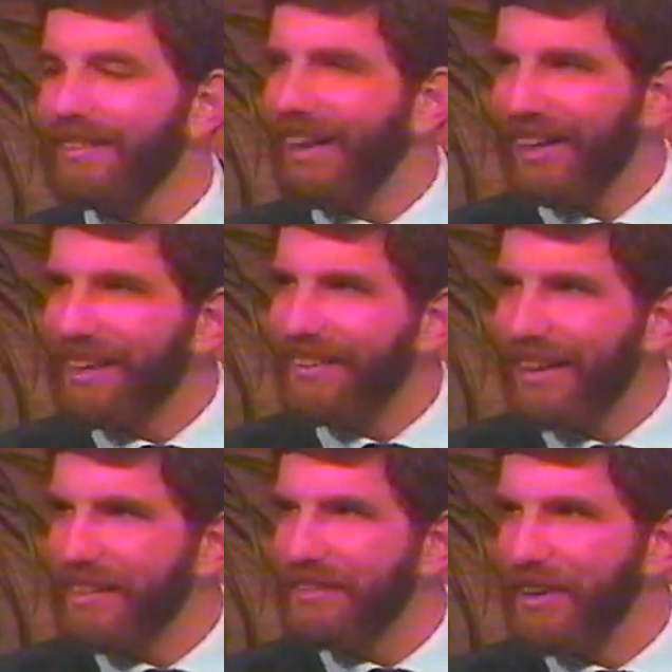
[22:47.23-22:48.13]
I like
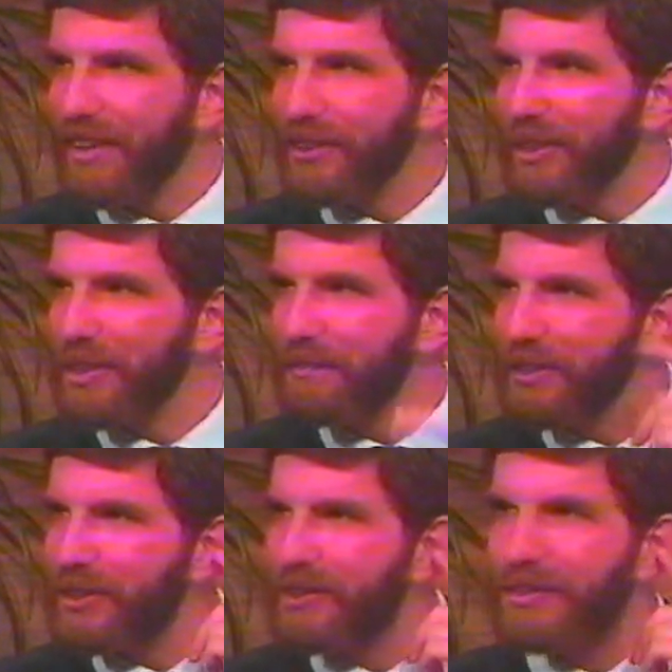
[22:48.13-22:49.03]
that in evangelism.
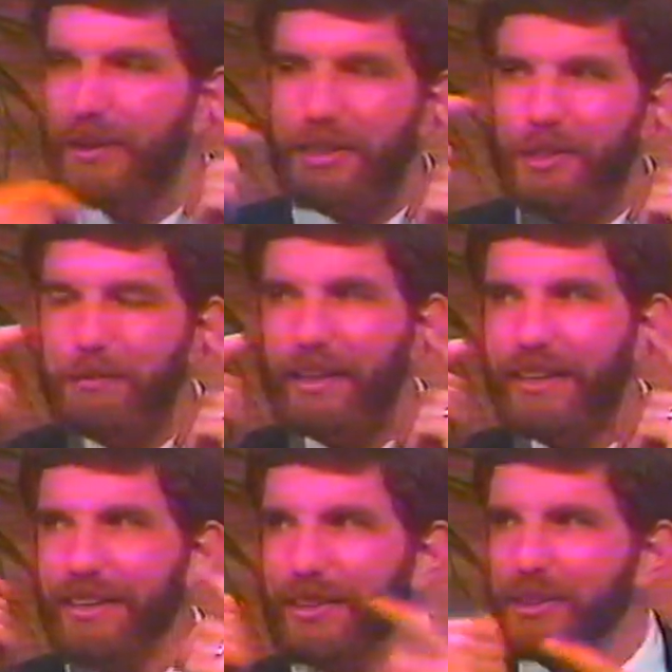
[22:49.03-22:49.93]
It's twice as many
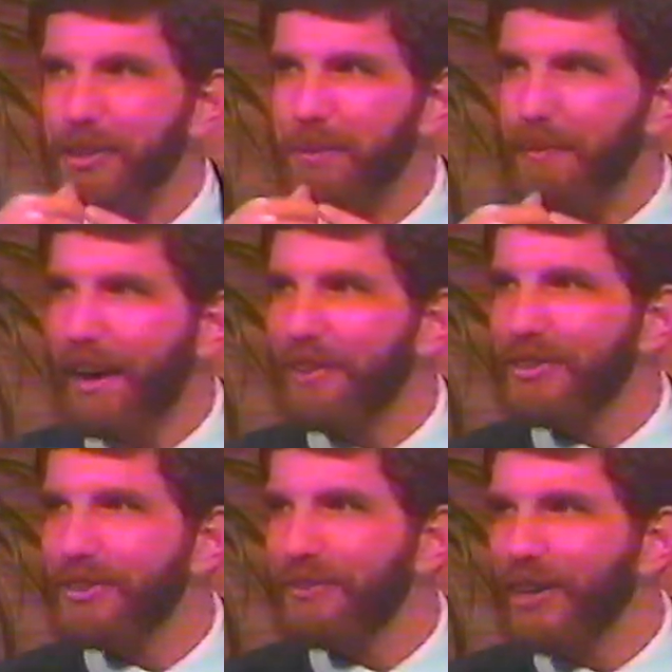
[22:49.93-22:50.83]
ears as
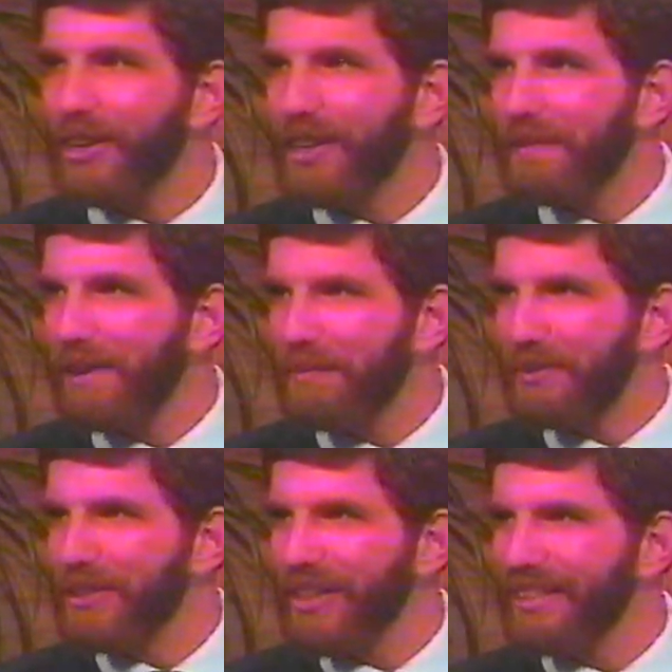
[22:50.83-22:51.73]
mouths, and we ought to keep that
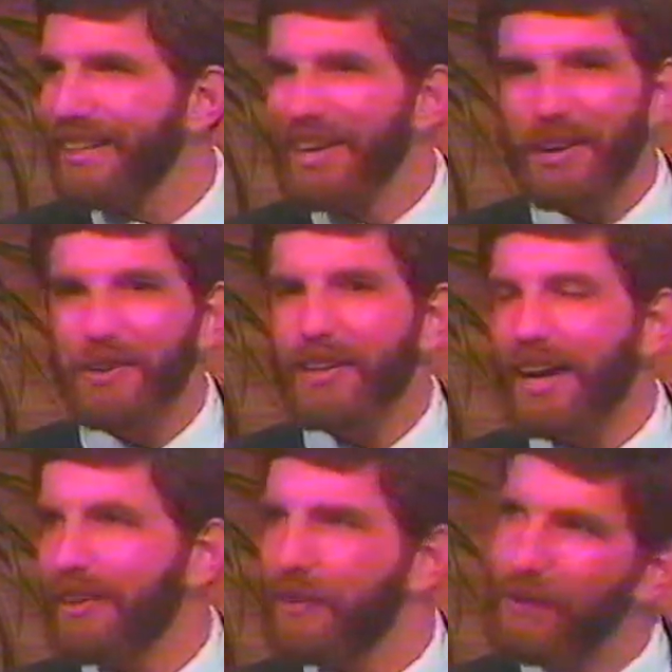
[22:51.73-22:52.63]
percentage.
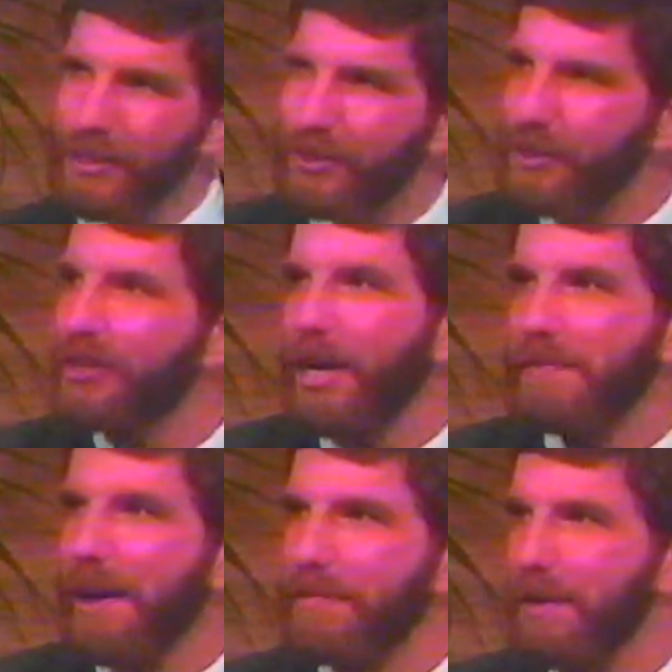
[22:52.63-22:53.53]
Not what did you say
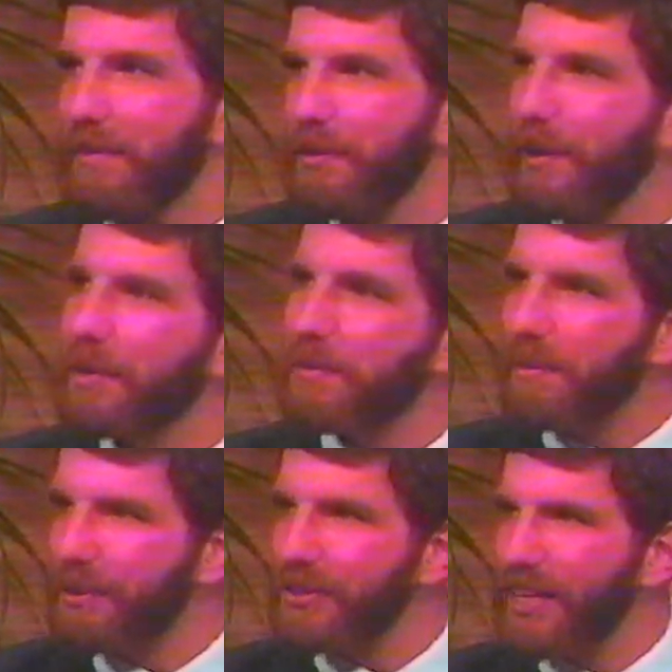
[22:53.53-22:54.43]
about me, but what are
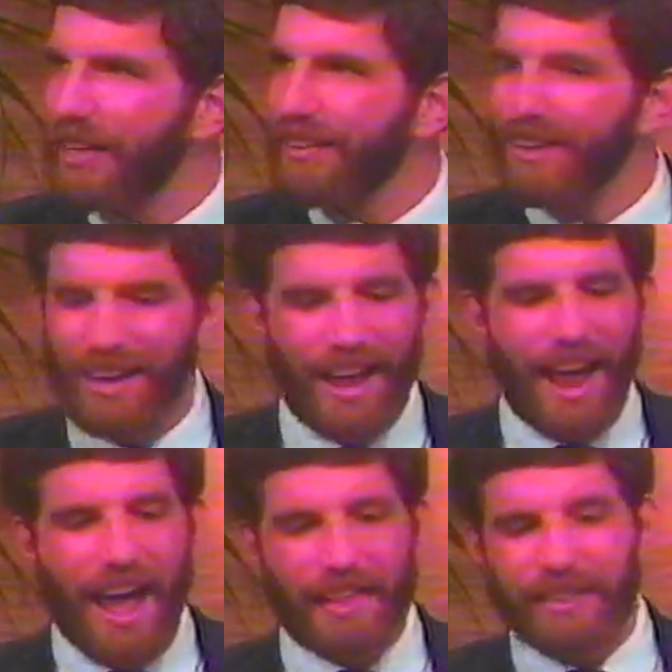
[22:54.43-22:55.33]
people saying?
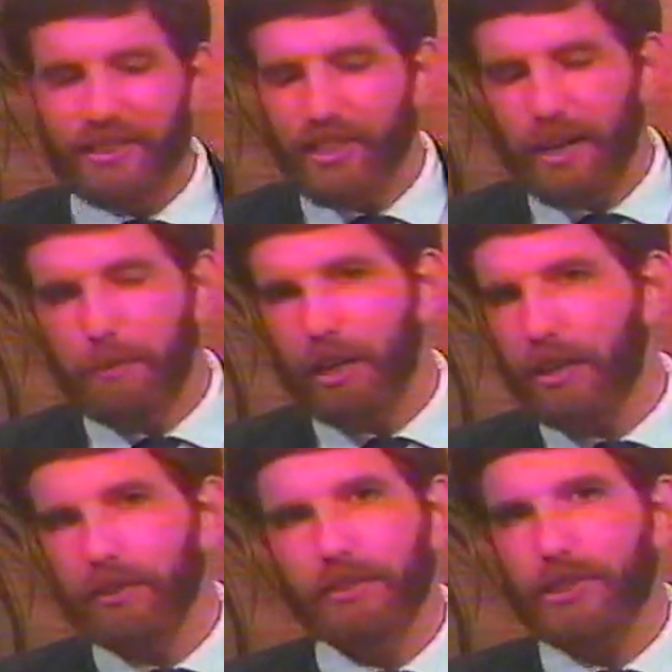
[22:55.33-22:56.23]
And they said,
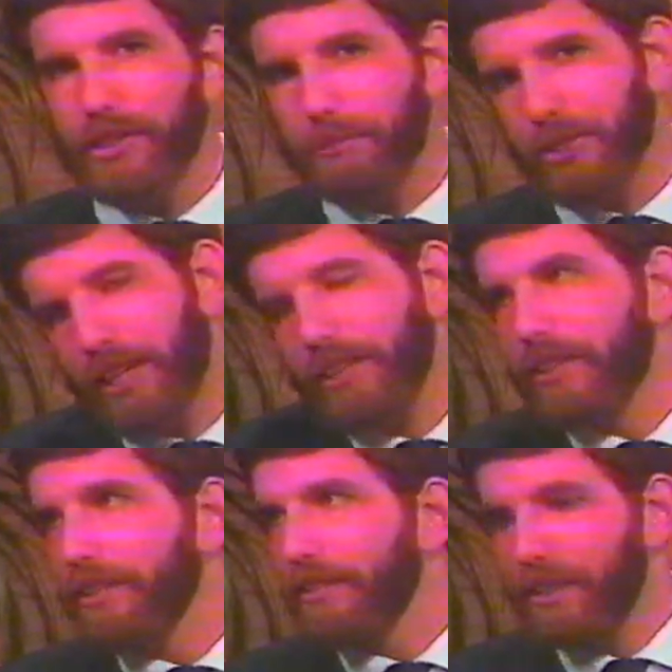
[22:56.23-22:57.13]
well, some say
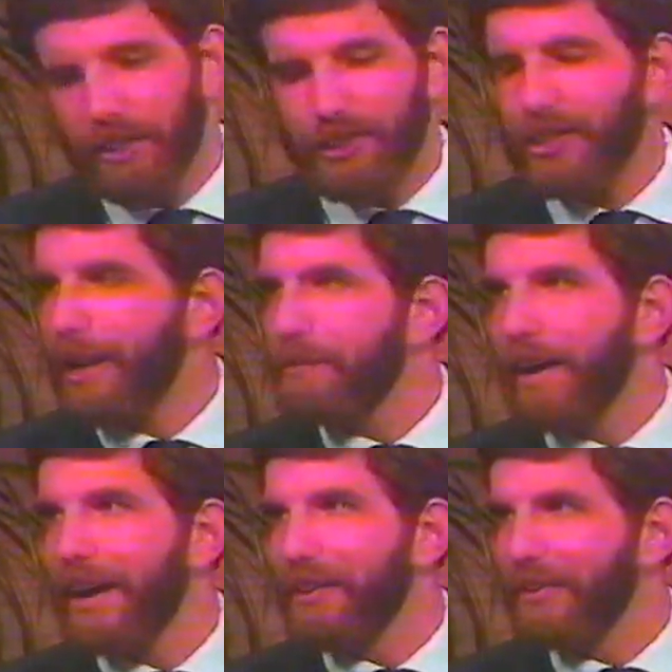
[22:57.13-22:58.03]
you're this dead
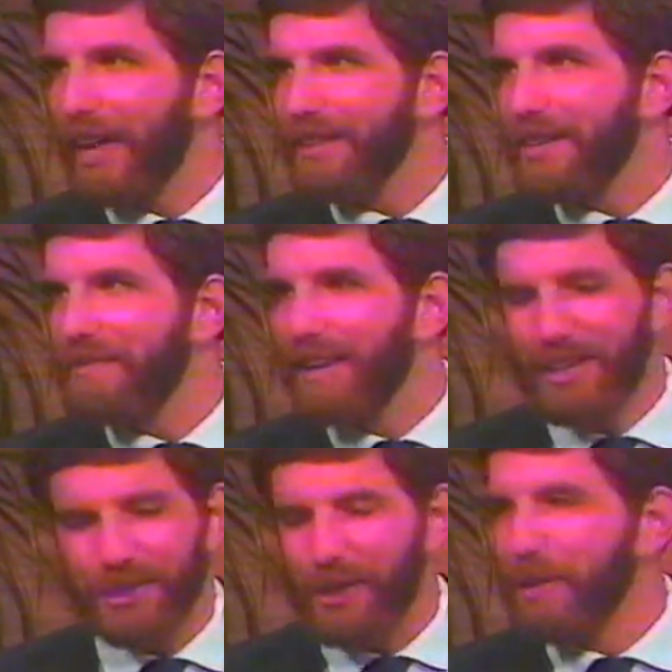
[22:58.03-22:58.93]
man or that dead
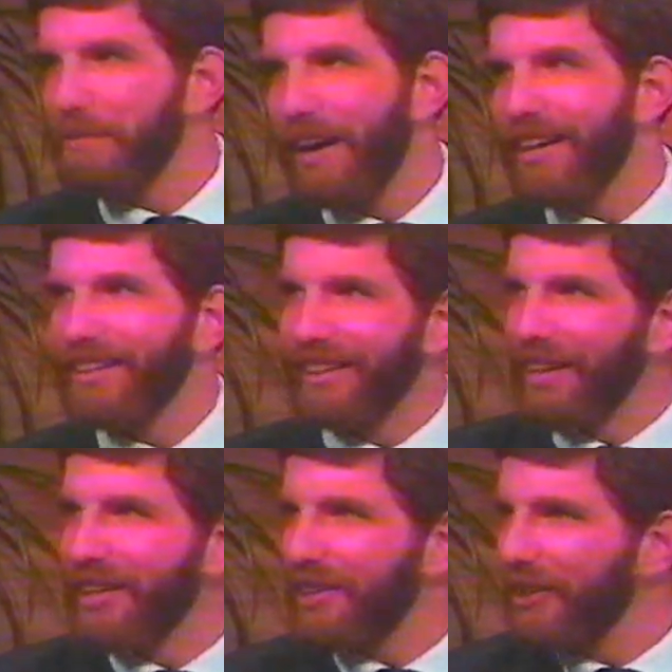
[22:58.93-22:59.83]
man, Jeremiah,
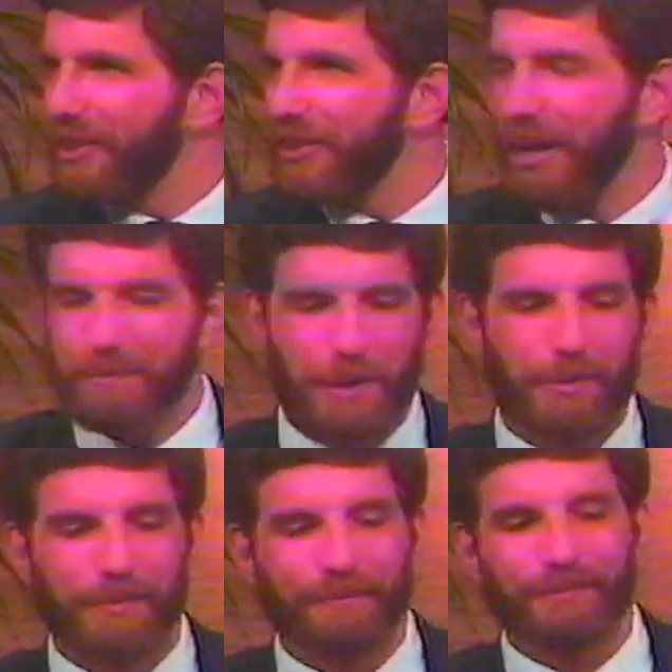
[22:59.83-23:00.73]
Elijah, all these dead people.